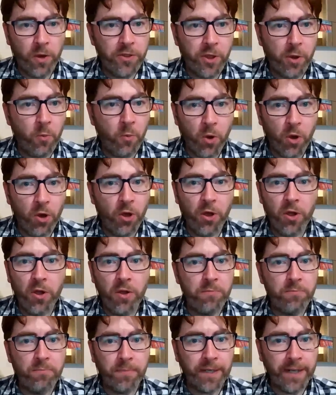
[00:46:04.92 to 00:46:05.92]
there were
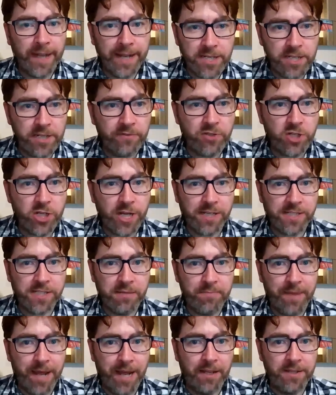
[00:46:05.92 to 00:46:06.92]
plenty of checks
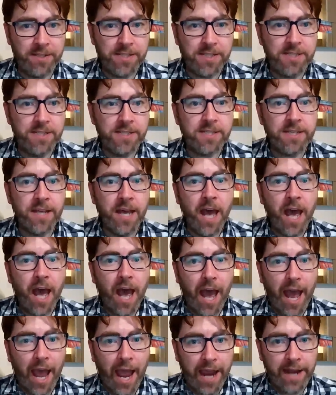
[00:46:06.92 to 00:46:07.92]
and balances,
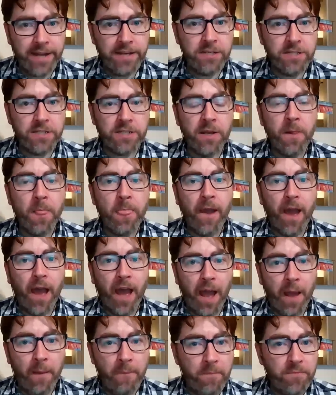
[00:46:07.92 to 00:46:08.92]
and
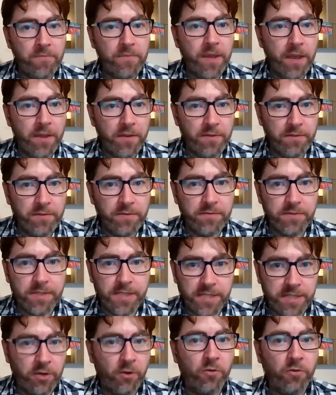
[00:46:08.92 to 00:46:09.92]

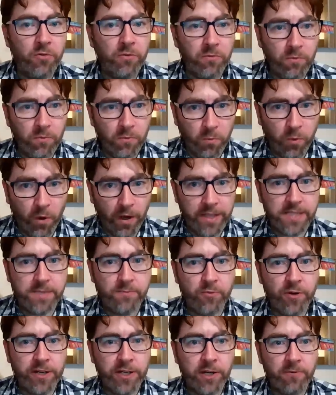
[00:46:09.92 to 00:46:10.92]
still
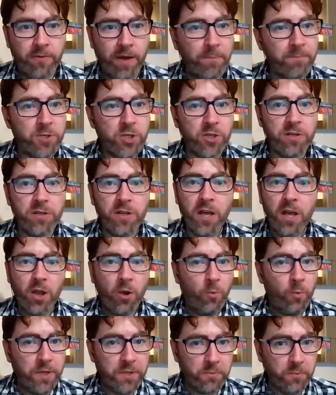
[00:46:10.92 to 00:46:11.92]
widespread corruption.
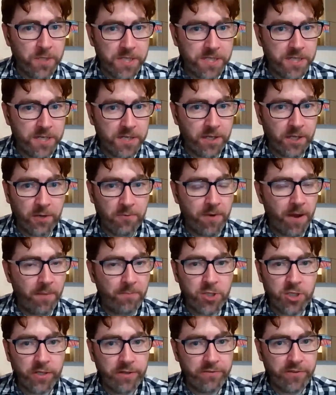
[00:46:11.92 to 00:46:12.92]
We see the
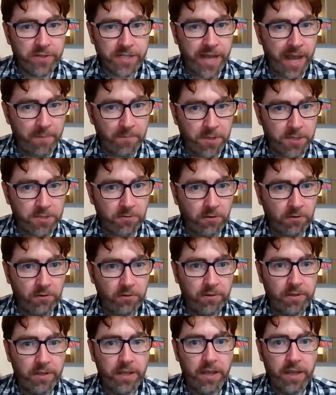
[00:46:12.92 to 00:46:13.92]
corruption of the Tatmadaw
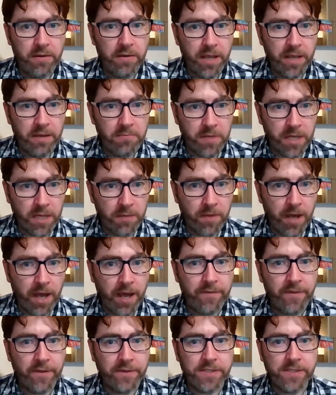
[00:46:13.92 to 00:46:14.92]
in
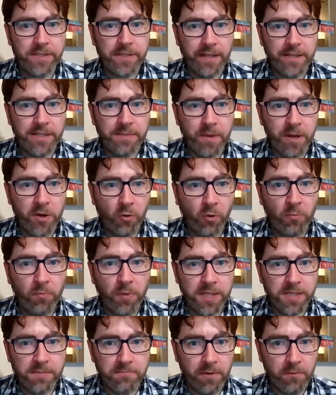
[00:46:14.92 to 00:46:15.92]
Myanmar that's been
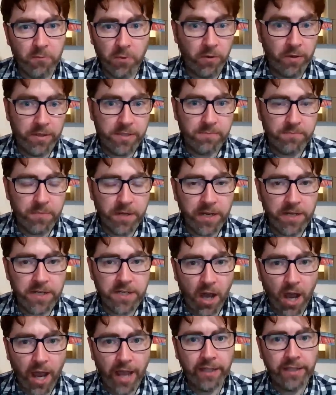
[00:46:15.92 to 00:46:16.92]
it's been
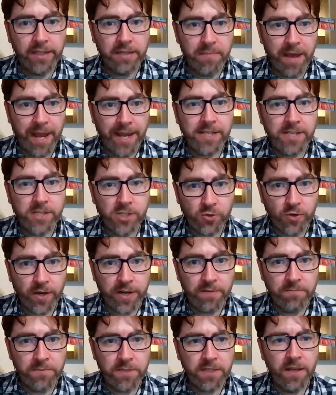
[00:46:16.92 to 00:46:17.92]
entirely
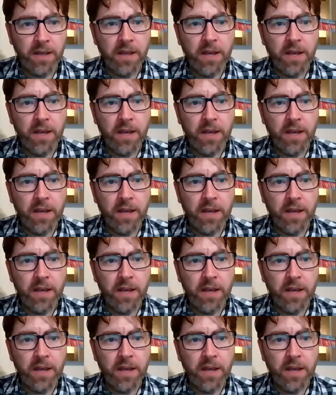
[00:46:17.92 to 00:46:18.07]
mainstreamed.